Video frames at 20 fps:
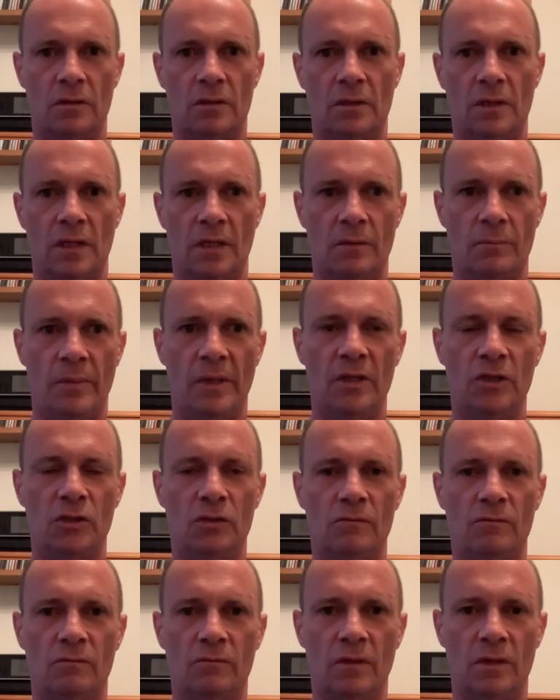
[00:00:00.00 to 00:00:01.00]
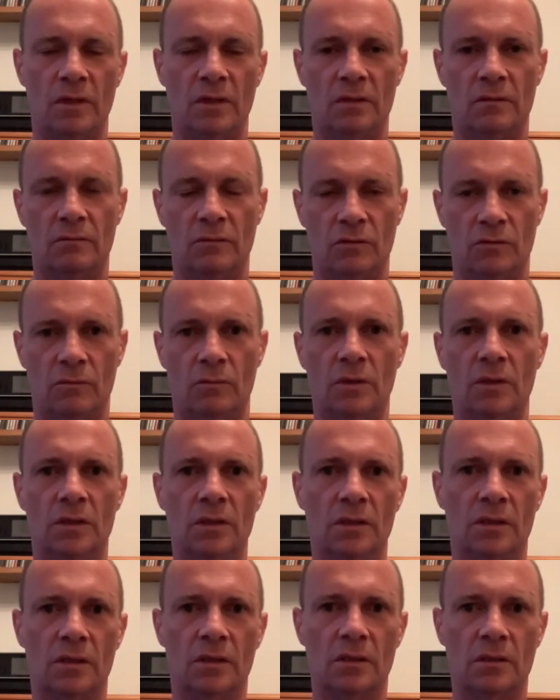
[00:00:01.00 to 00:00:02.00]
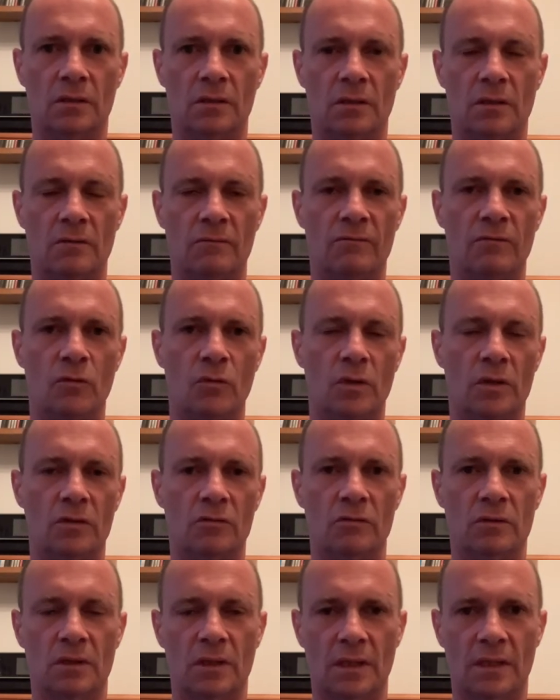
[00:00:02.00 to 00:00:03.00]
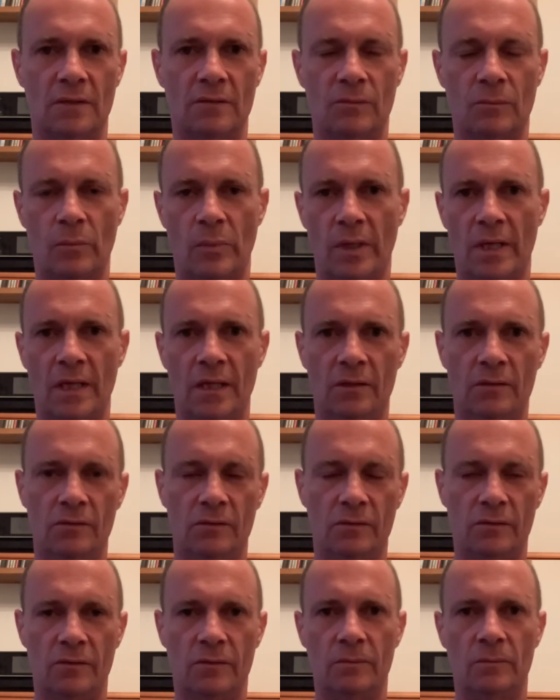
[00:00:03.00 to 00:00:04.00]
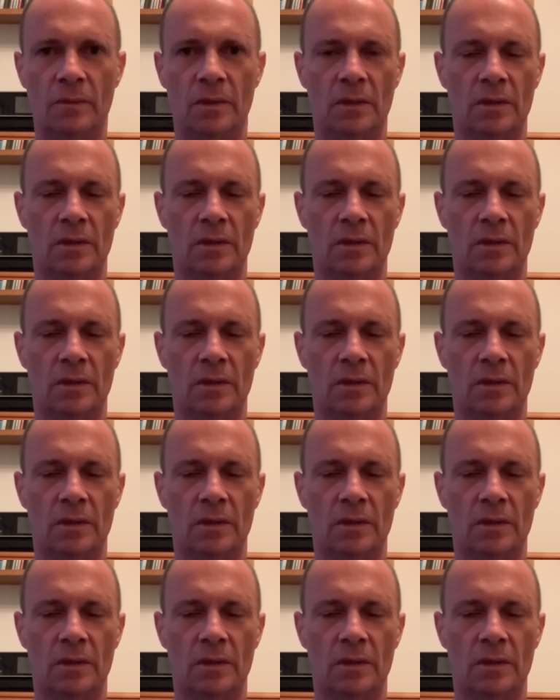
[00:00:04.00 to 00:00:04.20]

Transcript: had a pension fund that was worth £400,000,